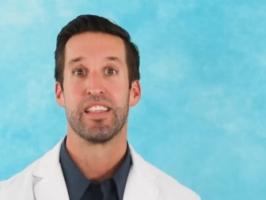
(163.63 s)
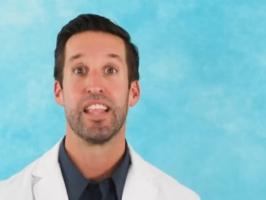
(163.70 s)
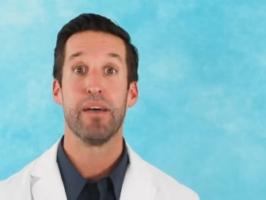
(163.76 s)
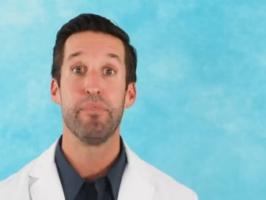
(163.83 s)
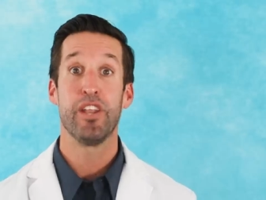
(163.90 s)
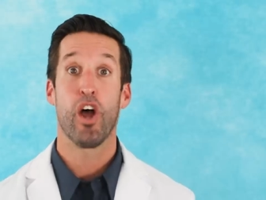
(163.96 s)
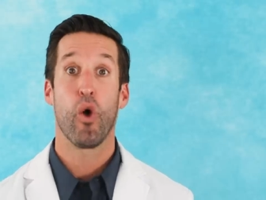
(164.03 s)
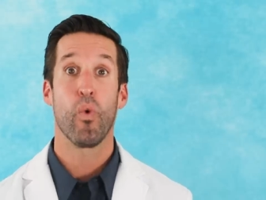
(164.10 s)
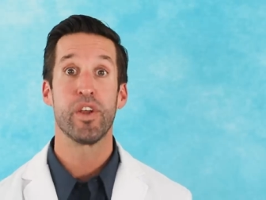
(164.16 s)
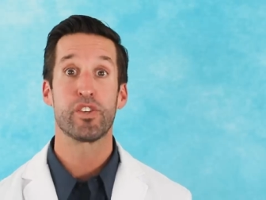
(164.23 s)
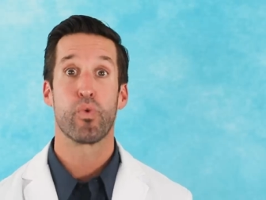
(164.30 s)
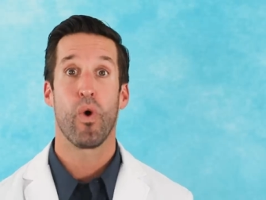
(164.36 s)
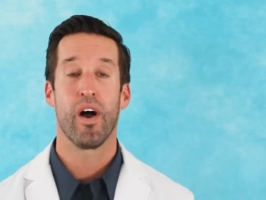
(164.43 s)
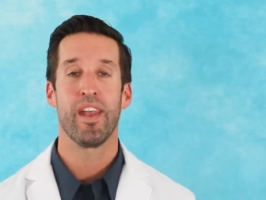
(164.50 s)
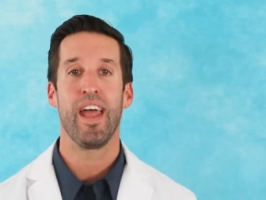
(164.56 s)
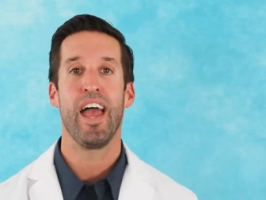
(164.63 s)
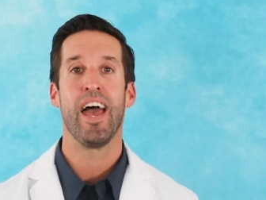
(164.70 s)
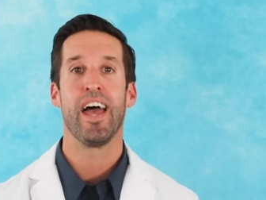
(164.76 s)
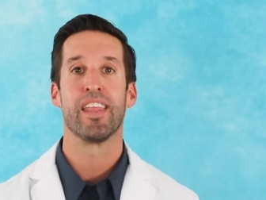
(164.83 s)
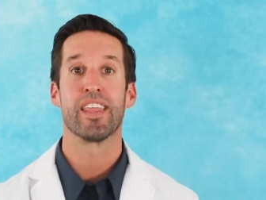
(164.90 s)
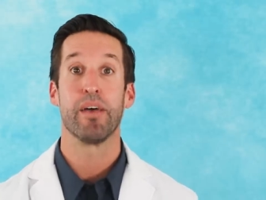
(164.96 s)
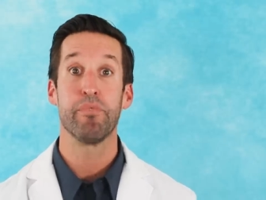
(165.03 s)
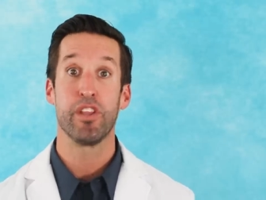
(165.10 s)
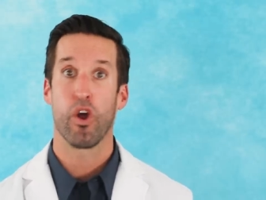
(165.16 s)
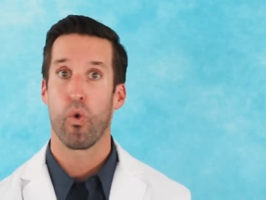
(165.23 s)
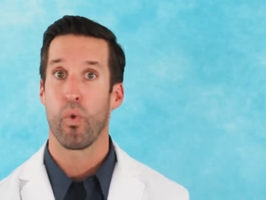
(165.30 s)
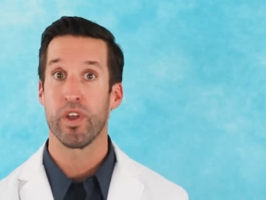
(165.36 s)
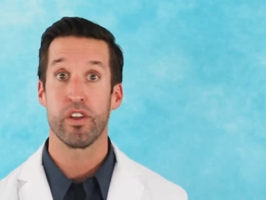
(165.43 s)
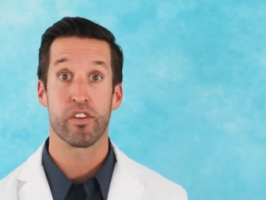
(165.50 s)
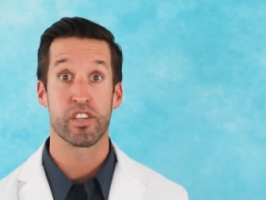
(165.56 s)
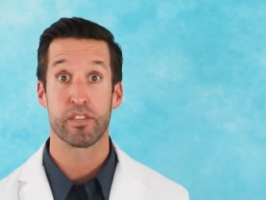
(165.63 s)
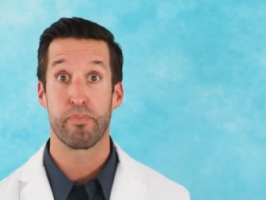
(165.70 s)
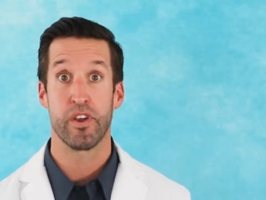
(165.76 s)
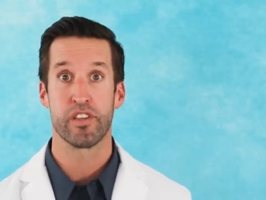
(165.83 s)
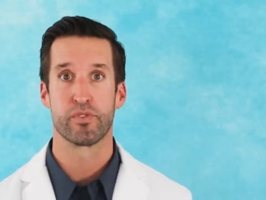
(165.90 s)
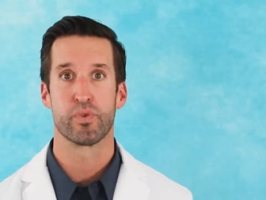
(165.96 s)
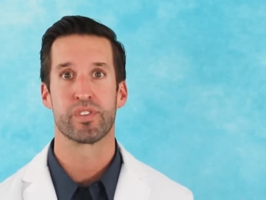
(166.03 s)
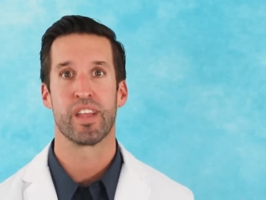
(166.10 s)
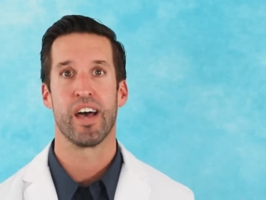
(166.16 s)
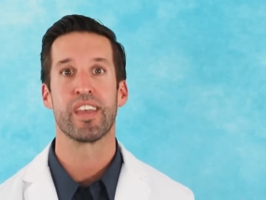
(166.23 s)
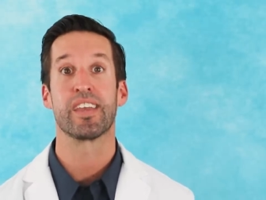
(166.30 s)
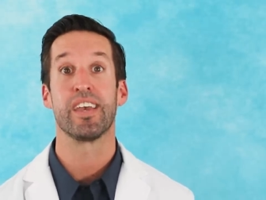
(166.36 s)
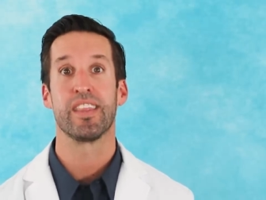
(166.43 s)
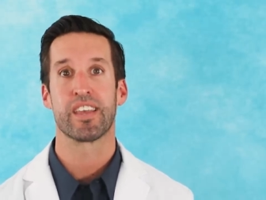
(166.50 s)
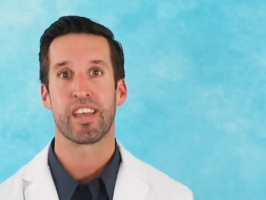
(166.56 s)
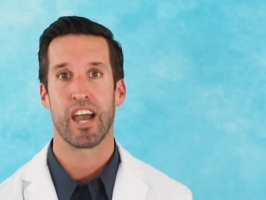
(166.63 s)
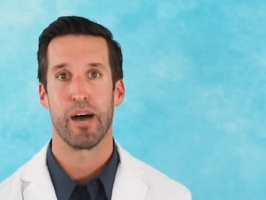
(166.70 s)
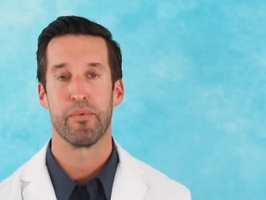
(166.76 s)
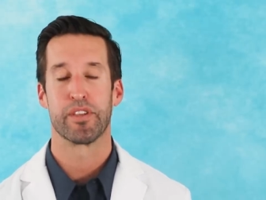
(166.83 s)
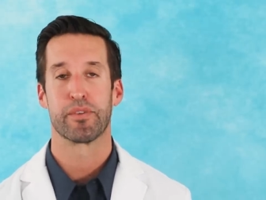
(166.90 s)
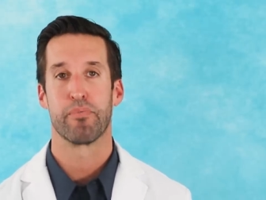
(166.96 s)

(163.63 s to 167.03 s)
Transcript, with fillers: Let me know which one and let me know what your experience was like in the comments